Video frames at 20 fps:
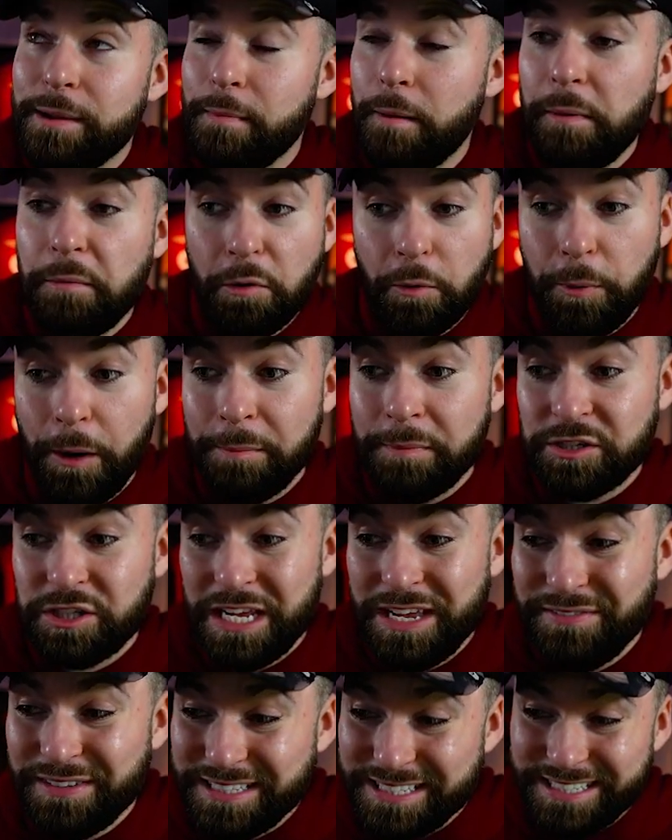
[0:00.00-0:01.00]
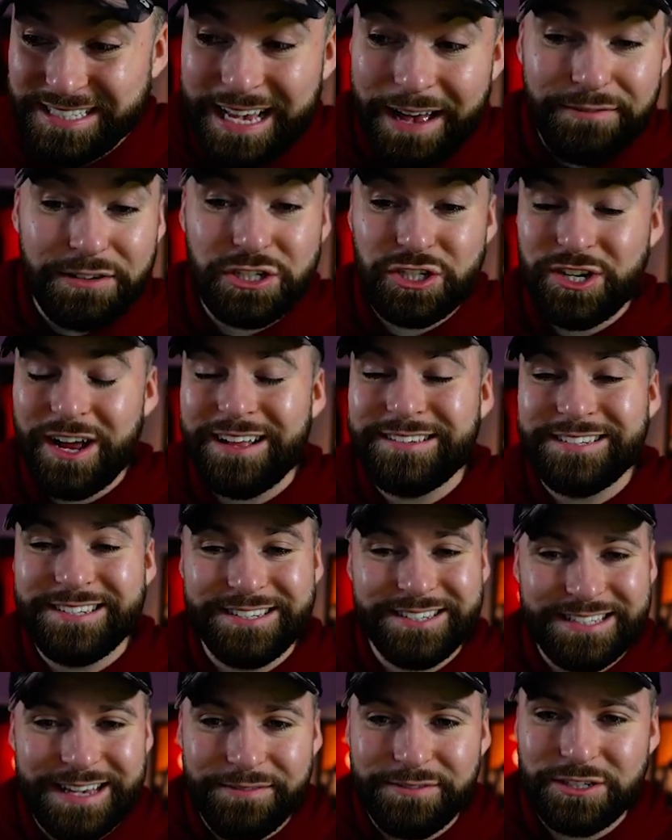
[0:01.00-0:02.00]
I mean, we're pretty much even. 7 shots to
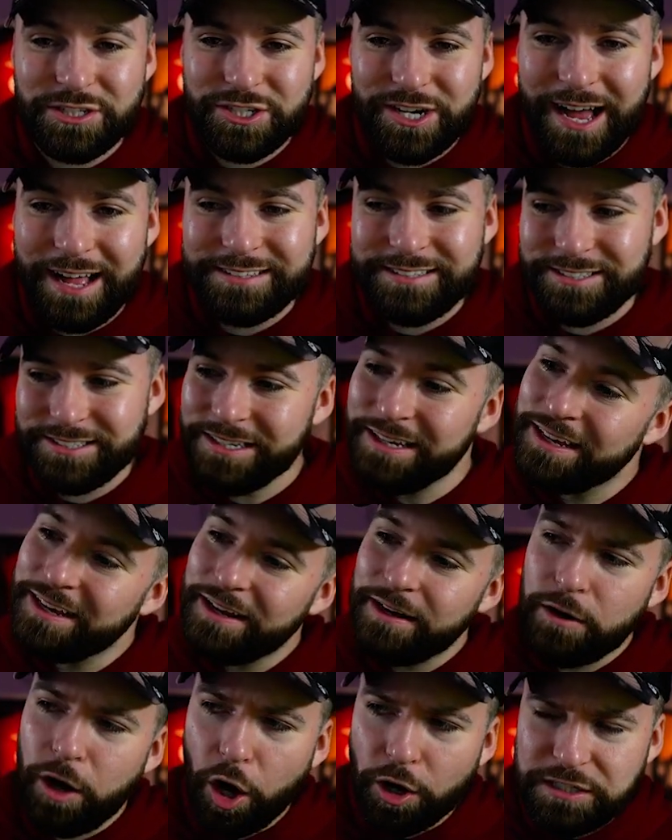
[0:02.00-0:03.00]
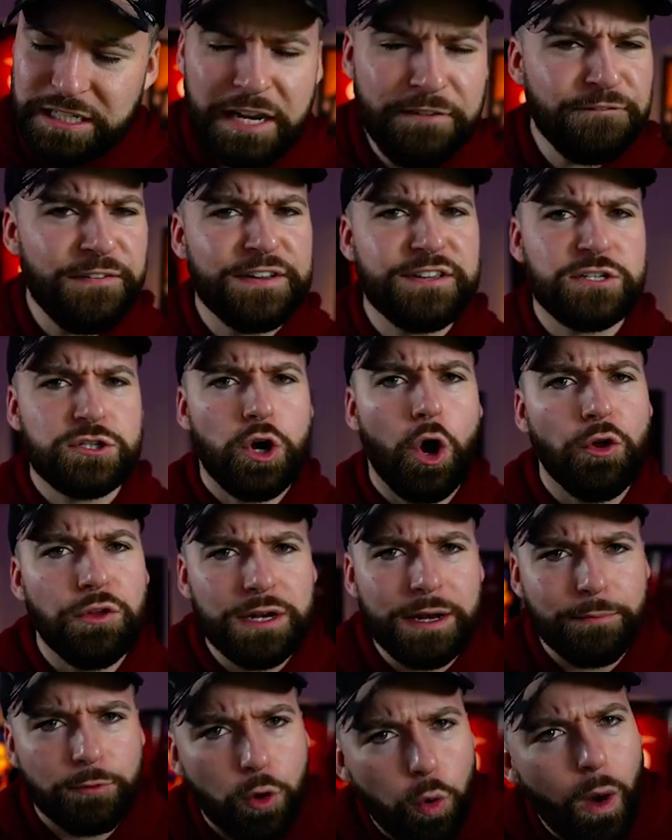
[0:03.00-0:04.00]
7 shots. Our defense is holding
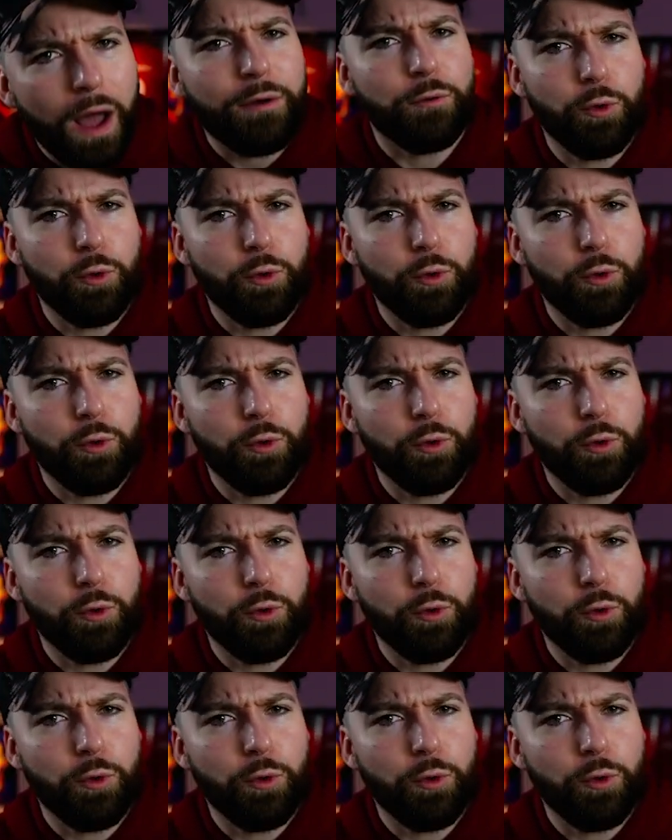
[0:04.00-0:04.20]
up quite